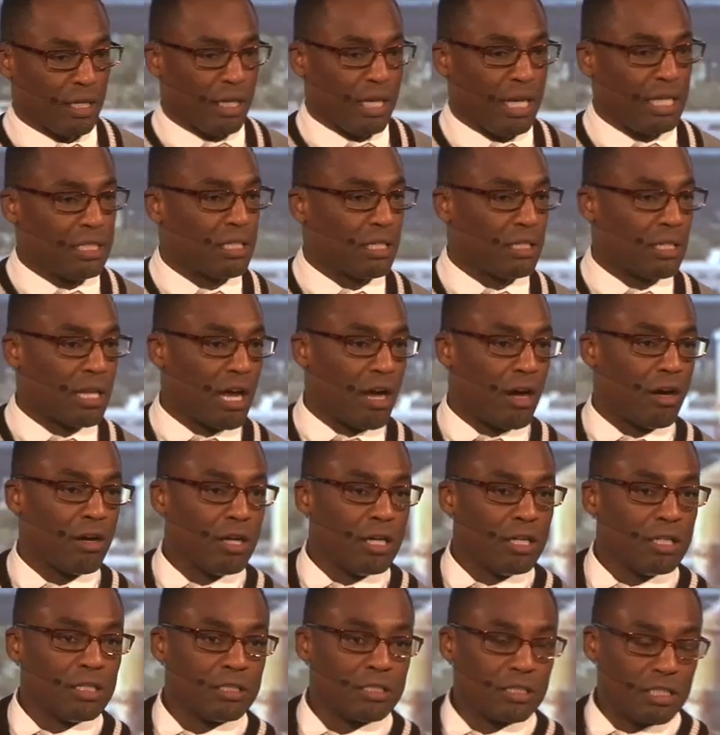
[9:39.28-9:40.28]
He said, no,
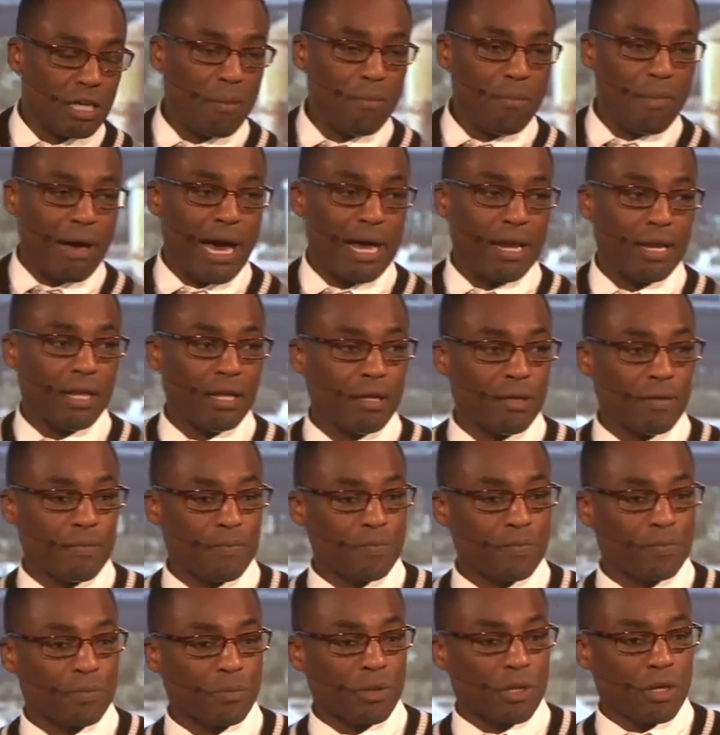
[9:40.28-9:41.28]
somebody
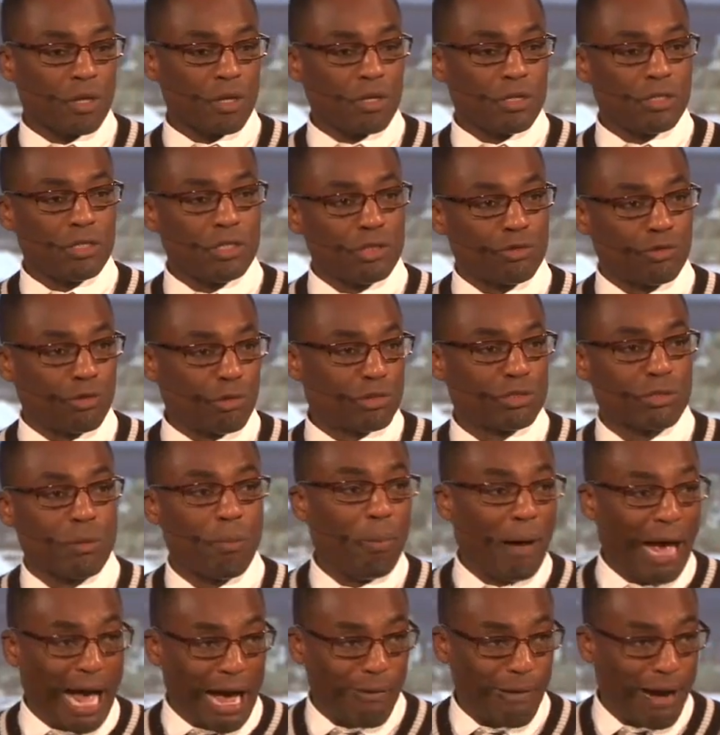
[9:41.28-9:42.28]
drew some
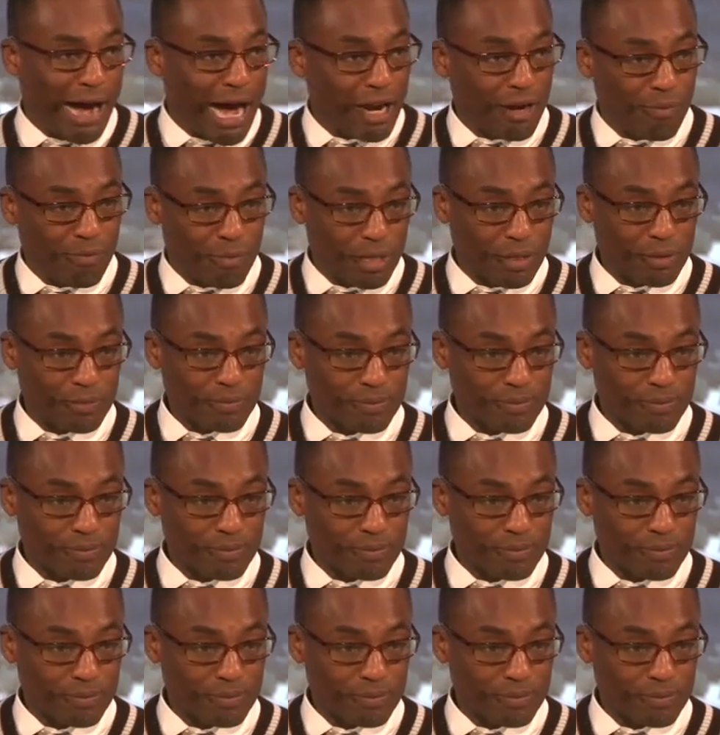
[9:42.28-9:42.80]
power out of me.